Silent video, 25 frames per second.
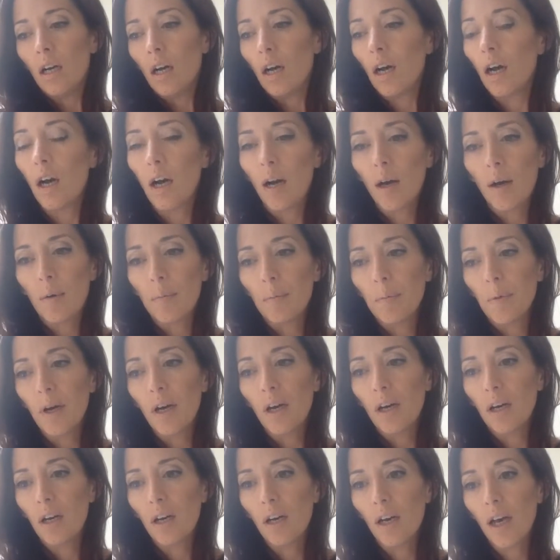
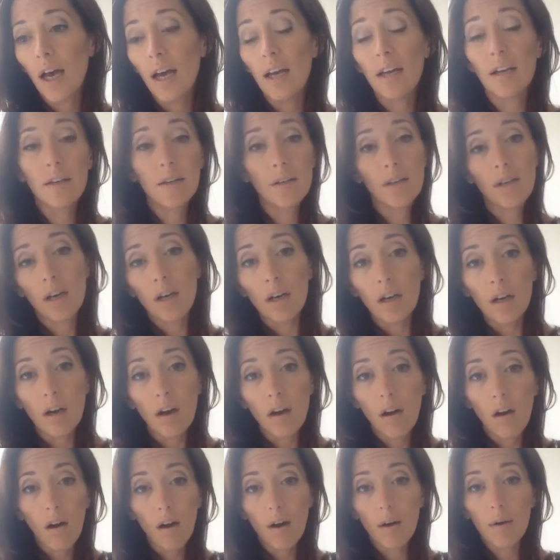And
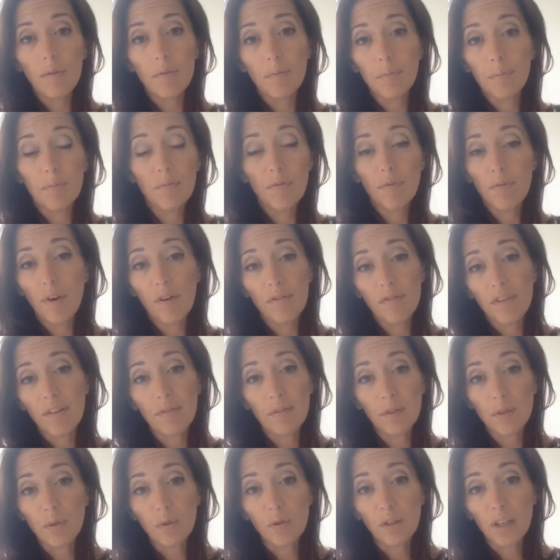I've
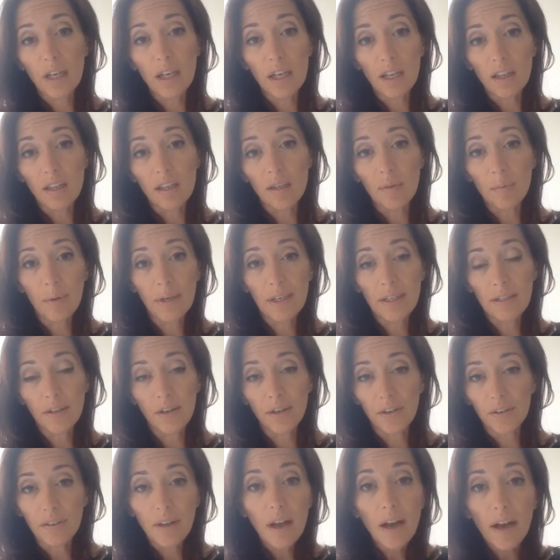never sold anything in my
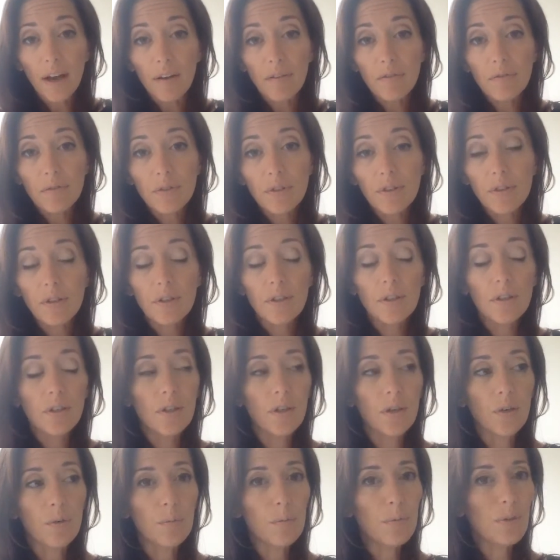entire life,
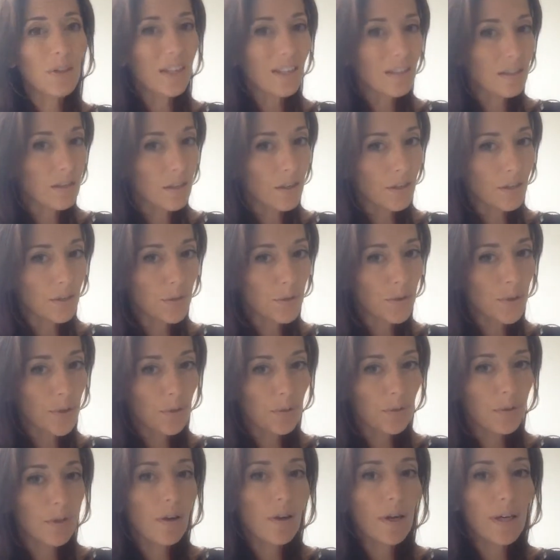you know, but that's not true.
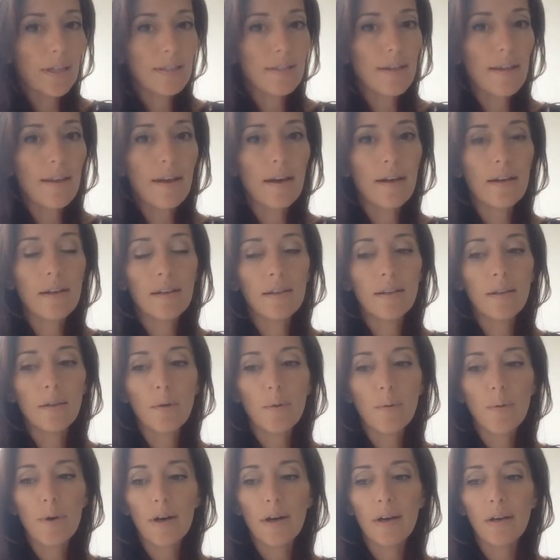And I'll get to that in a
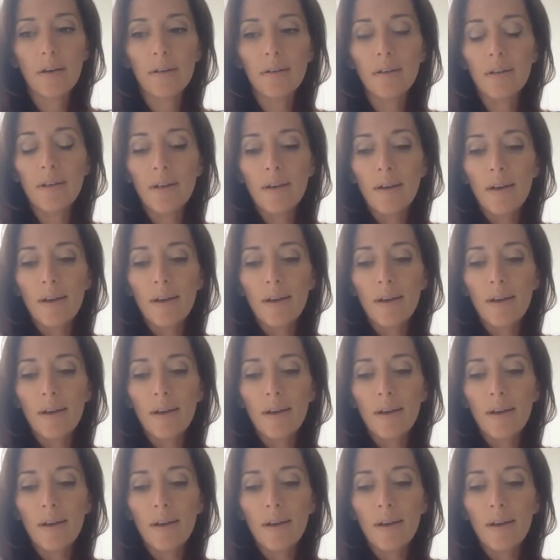little while.